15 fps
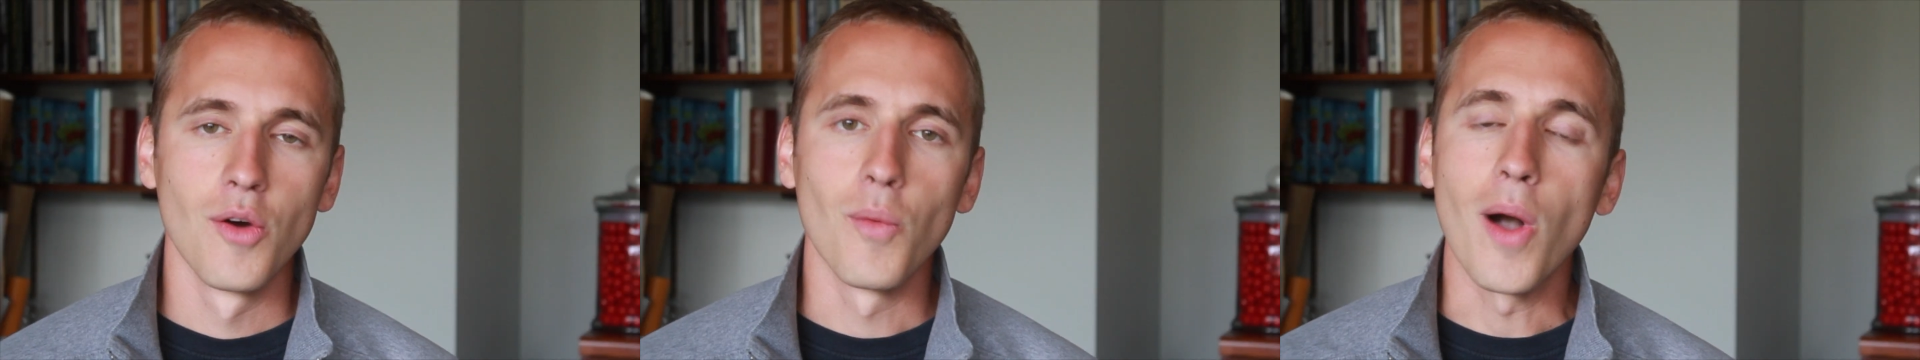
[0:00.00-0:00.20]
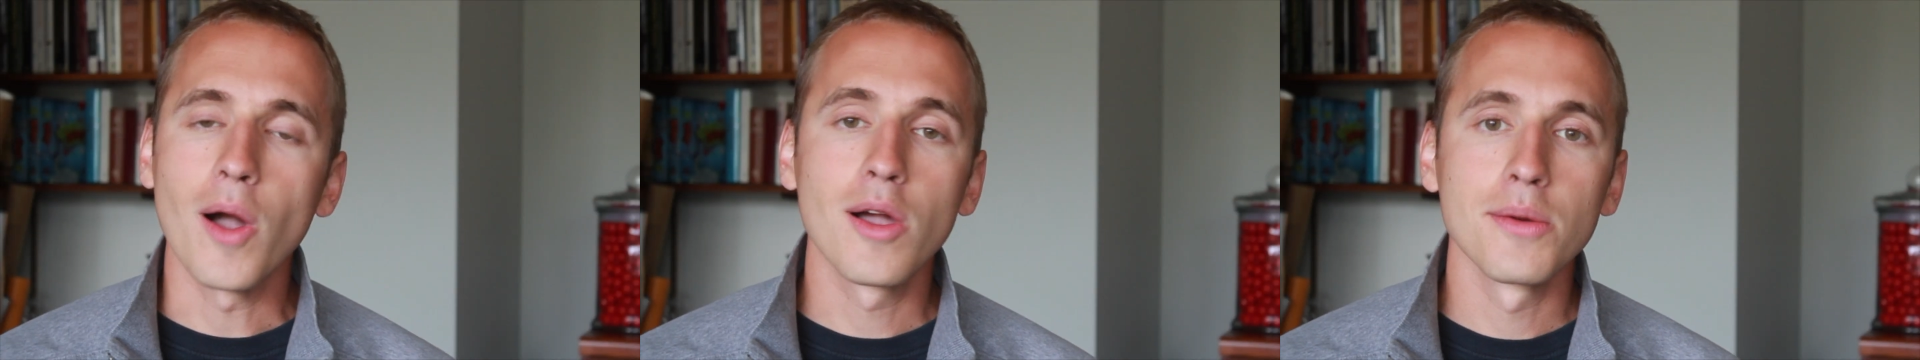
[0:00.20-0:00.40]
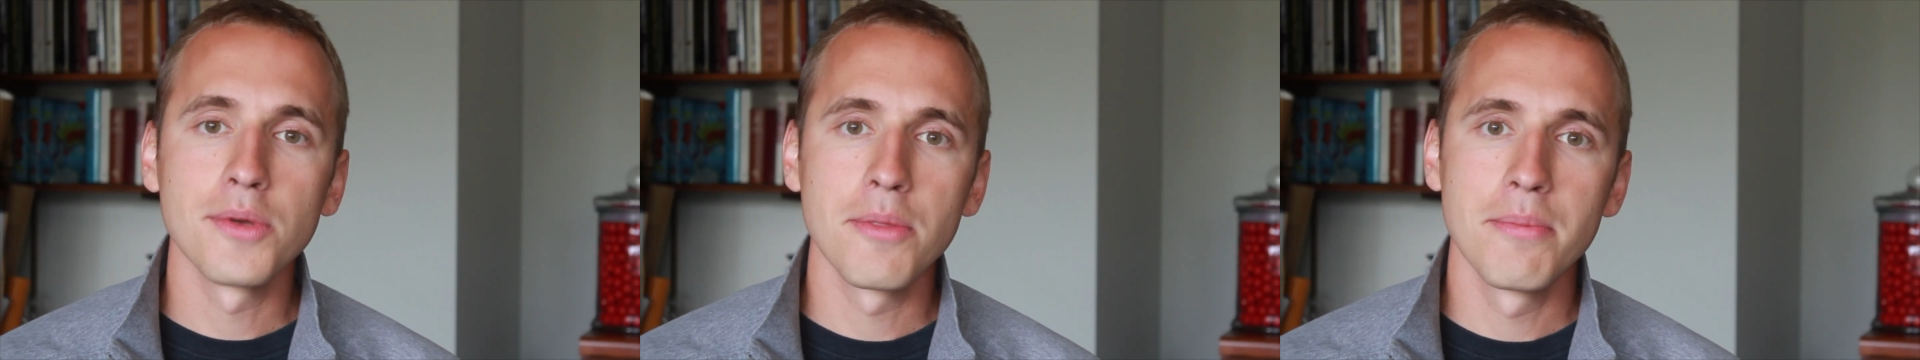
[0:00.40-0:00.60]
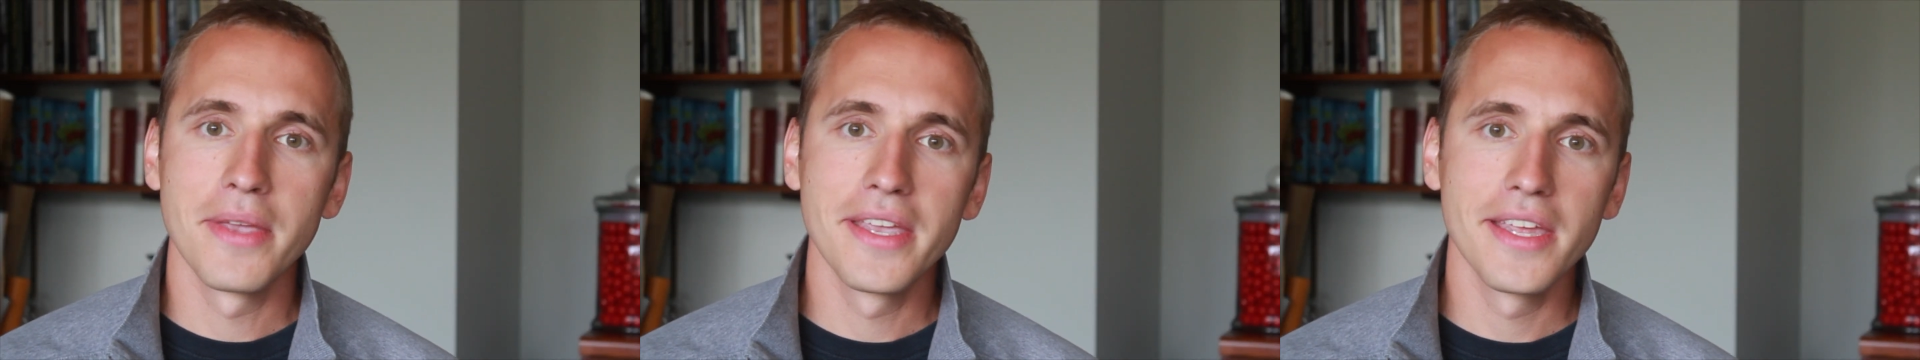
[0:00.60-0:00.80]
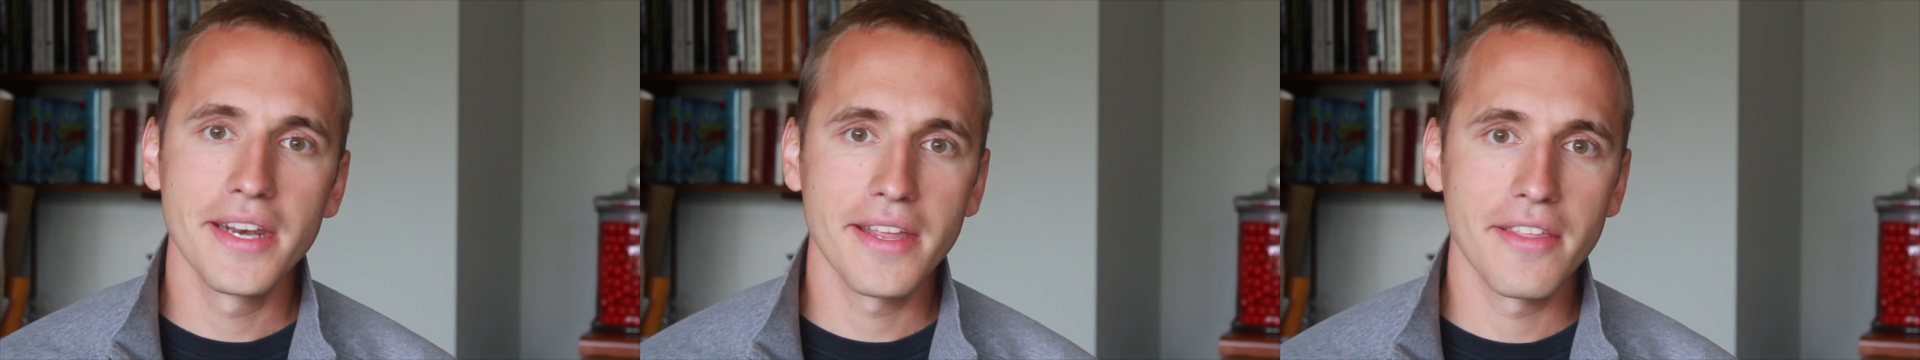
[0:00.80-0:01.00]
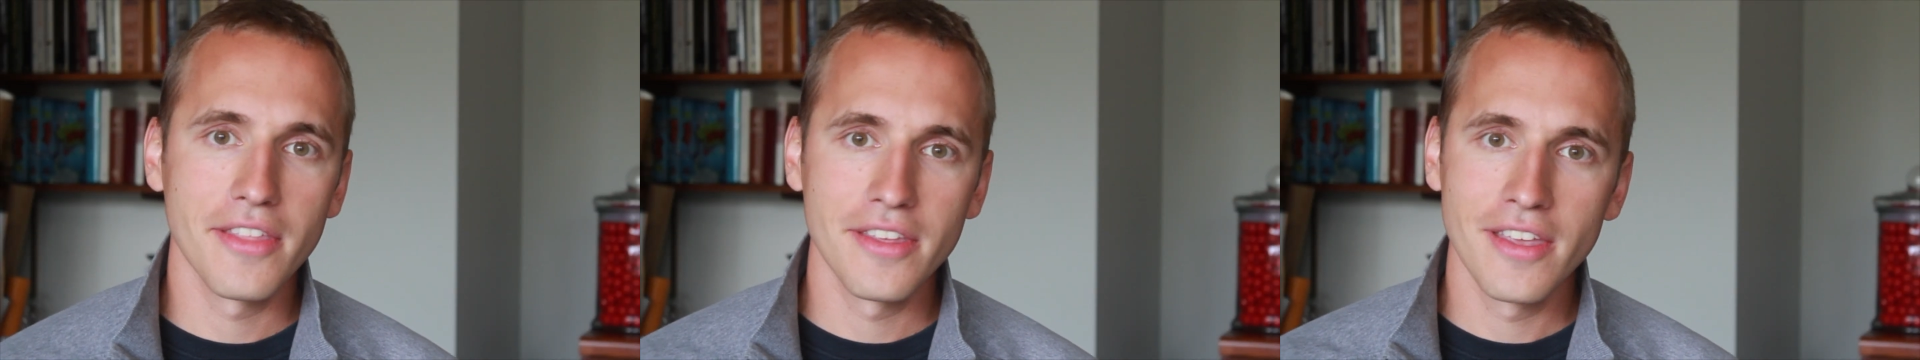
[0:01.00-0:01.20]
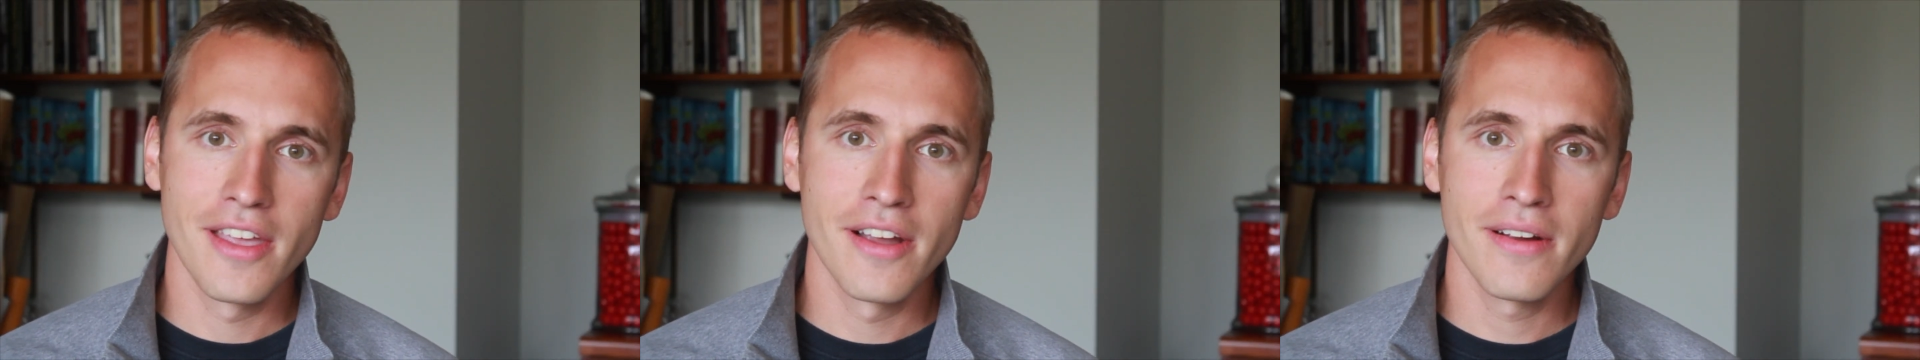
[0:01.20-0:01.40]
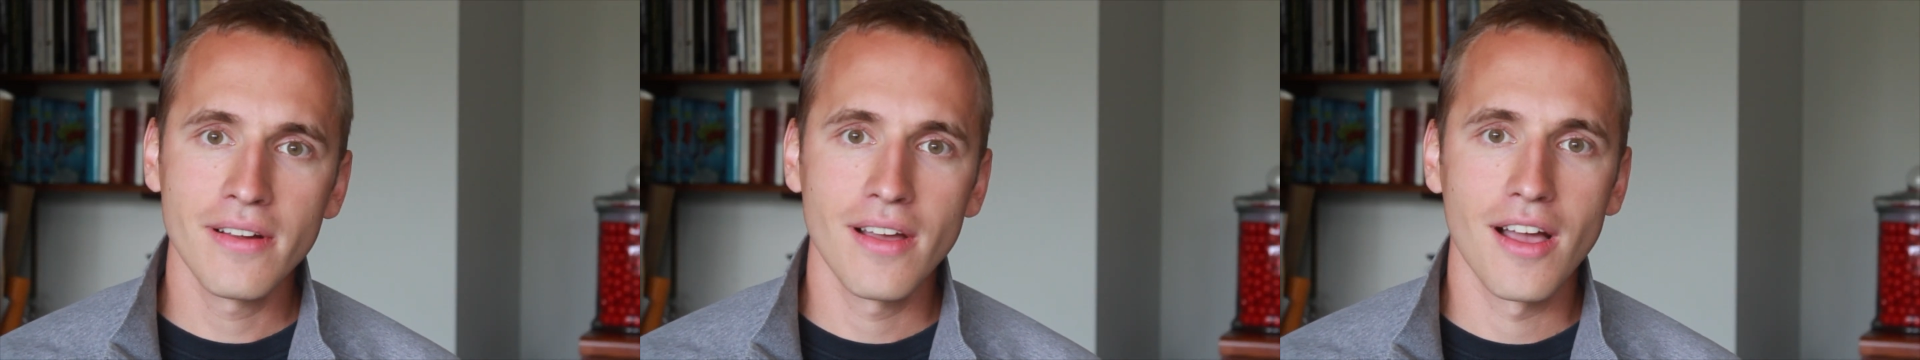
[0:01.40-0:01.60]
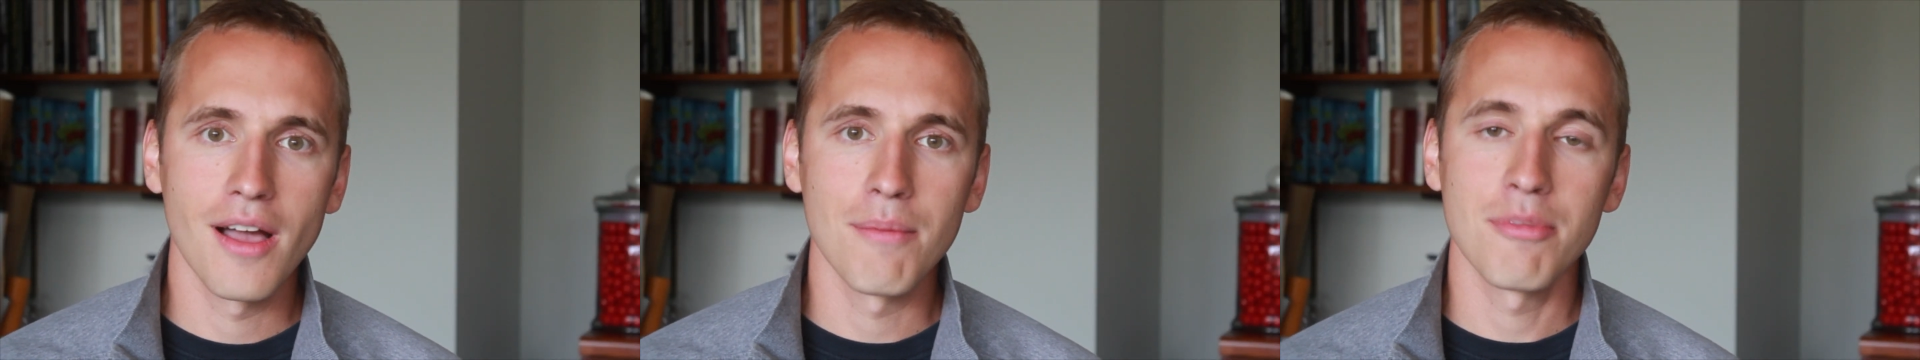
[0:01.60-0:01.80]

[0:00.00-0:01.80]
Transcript: Welcome to the beginning of the year.